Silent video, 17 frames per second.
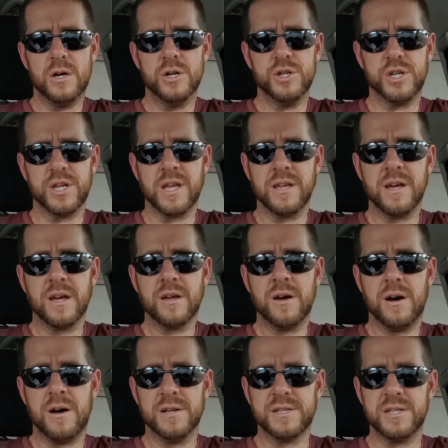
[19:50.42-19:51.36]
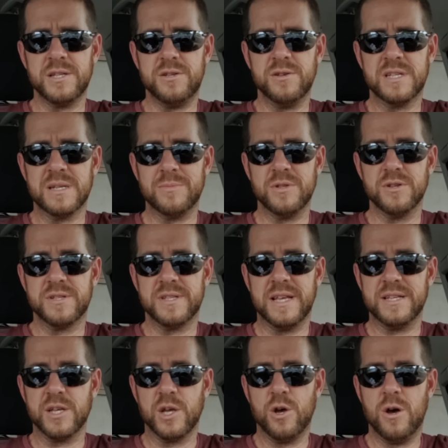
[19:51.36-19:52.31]
She can cut costs and do some of those
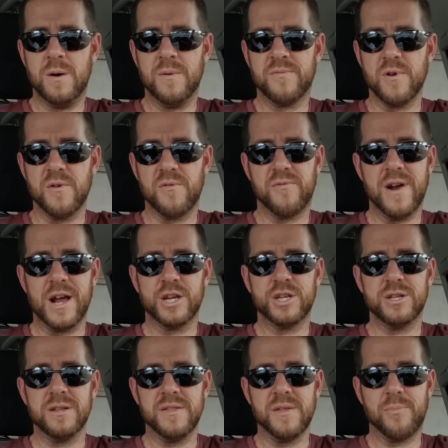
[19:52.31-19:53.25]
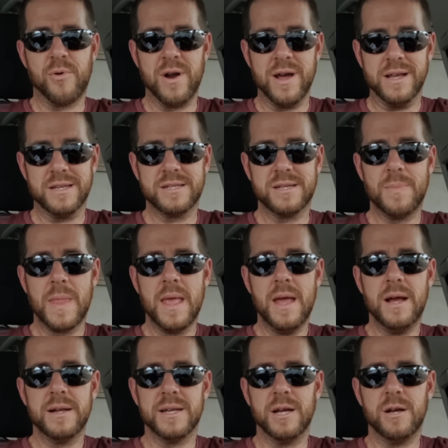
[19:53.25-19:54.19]
things at home for a fraction of the price.
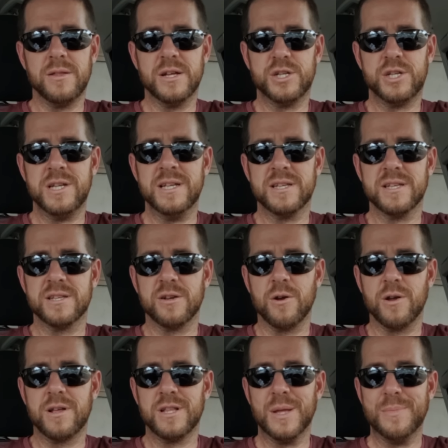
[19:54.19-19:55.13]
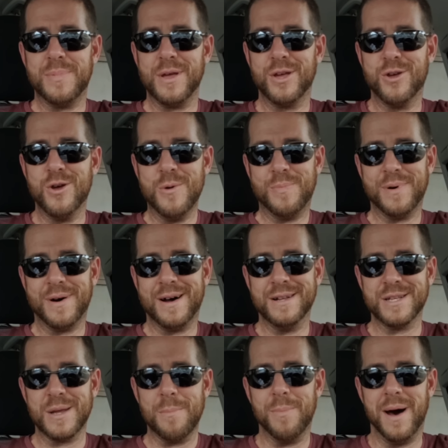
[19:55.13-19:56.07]
Tell her that she needs to start clipping
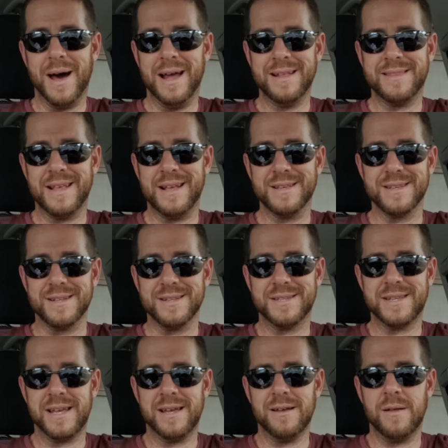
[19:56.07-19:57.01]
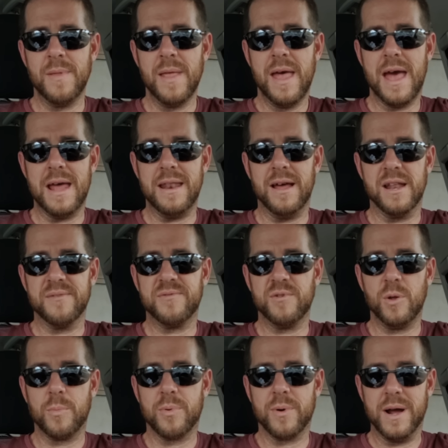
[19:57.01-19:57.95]
coupons and buying things on sale and not at
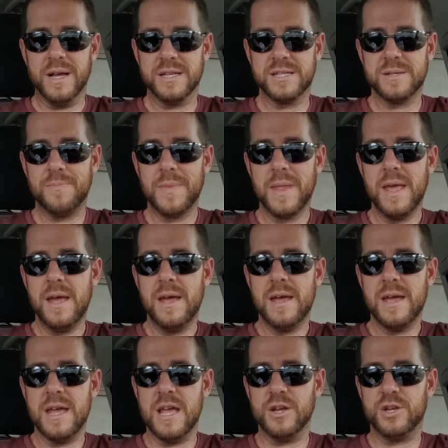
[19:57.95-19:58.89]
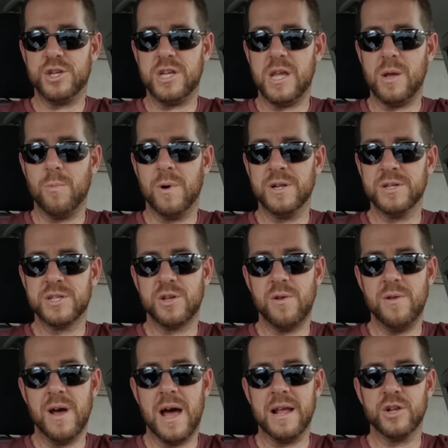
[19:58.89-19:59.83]
full price. If she wants
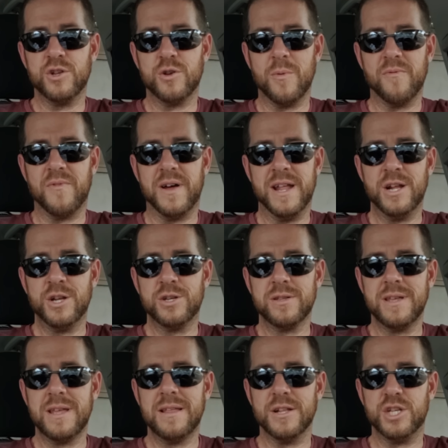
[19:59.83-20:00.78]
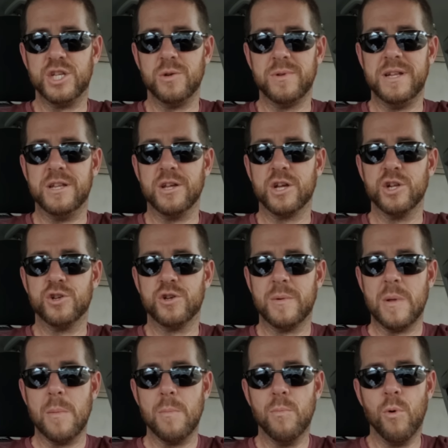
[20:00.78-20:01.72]
to not contribute financially, then she will need to
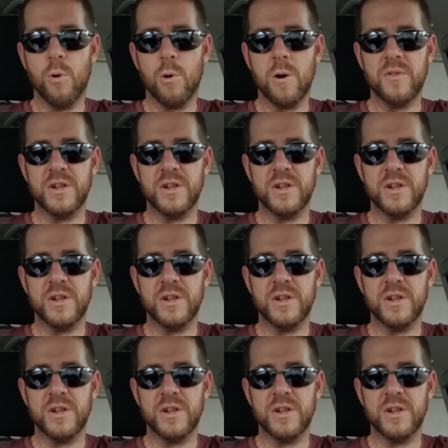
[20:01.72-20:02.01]
contribute more